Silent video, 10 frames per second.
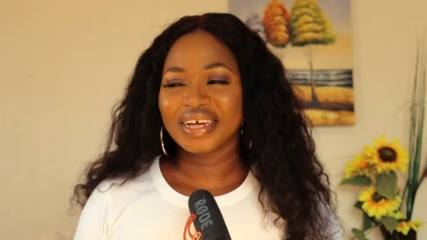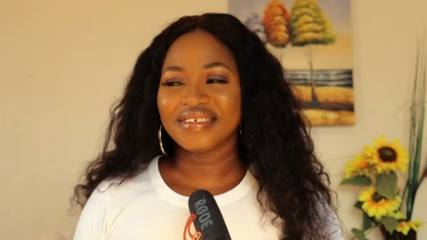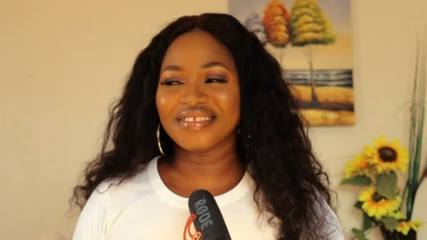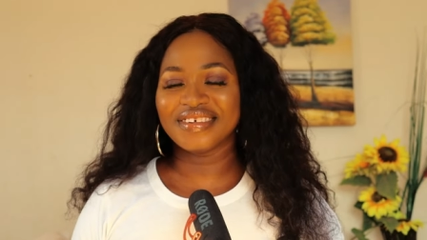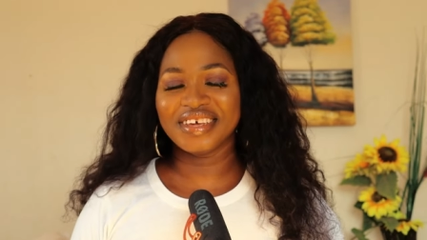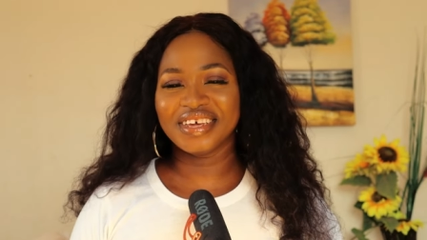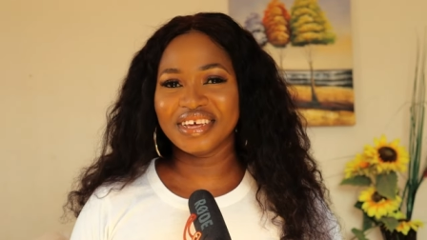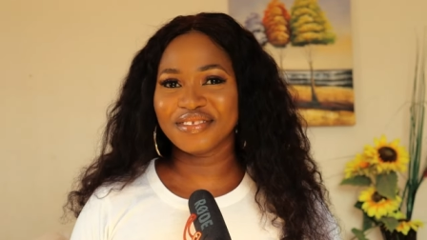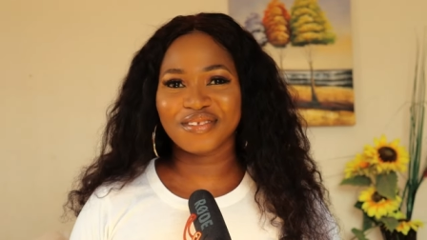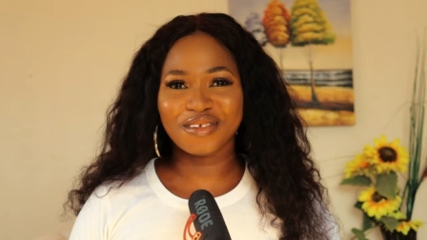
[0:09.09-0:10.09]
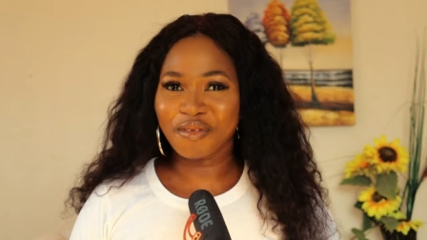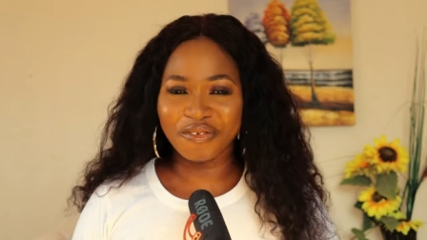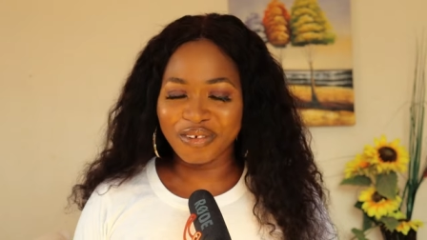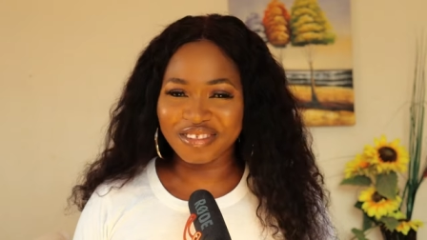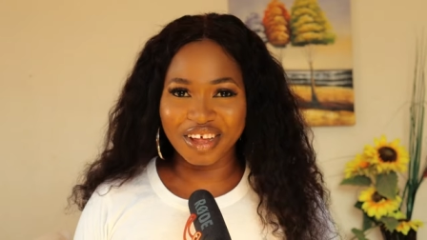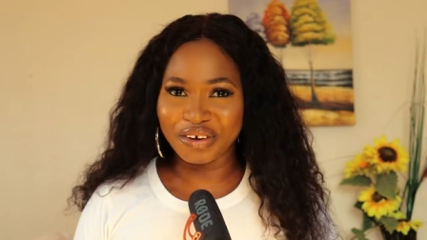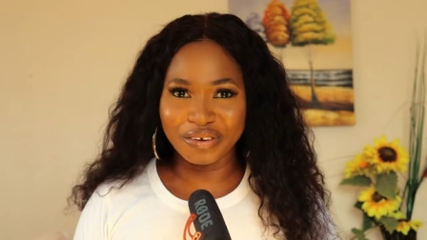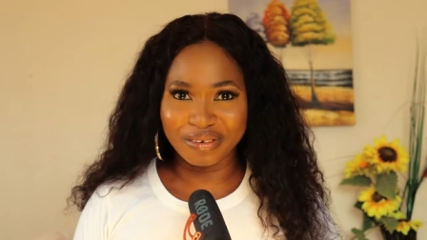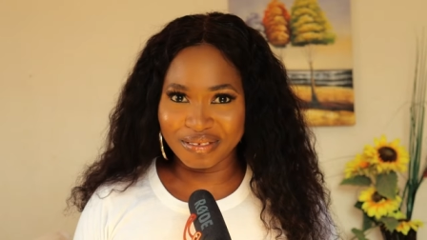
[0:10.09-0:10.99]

See, some of us are not going